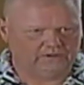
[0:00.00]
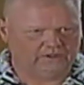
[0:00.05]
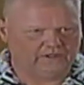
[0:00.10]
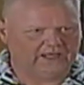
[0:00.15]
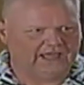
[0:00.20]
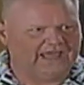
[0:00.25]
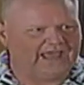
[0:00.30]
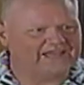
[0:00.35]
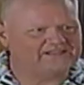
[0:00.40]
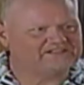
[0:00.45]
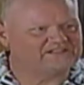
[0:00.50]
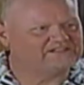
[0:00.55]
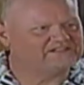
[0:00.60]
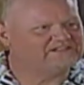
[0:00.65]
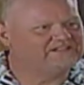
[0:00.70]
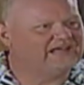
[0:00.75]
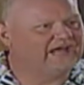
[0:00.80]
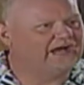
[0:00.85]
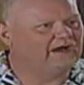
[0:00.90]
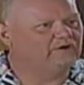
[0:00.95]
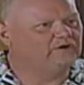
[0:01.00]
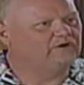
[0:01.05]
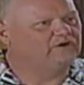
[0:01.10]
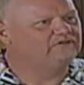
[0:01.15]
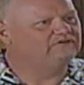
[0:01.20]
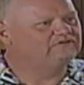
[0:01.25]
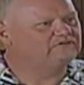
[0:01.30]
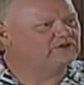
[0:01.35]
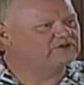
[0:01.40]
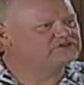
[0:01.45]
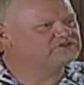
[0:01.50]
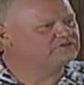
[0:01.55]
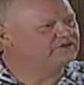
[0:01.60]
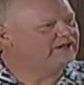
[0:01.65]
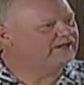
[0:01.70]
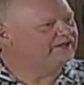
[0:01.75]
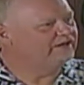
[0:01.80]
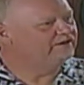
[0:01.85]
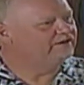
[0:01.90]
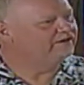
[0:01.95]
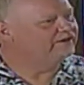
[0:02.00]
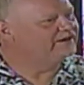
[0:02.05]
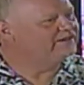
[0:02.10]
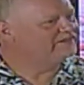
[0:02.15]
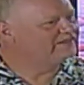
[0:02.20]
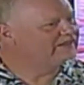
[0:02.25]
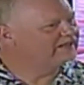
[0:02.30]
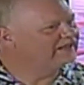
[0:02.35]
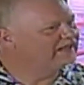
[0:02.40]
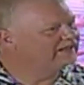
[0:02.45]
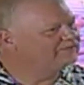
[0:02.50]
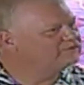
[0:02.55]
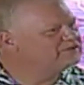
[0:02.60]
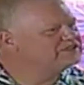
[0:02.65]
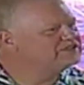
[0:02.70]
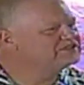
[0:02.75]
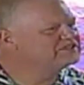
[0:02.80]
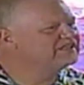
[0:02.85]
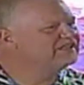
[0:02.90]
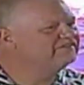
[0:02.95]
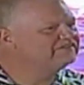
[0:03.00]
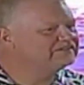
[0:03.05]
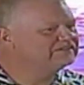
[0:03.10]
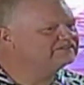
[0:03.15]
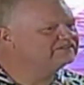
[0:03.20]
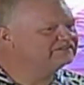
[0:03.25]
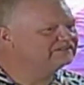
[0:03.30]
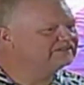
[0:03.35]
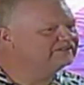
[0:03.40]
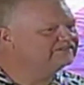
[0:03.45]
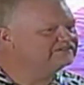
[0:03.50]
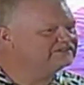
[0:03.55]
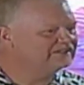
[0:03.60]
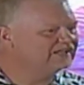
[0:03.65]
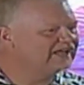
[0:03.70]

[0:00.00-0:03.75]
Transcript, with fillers: has us down or frustrated or anything like we just give it to, give it to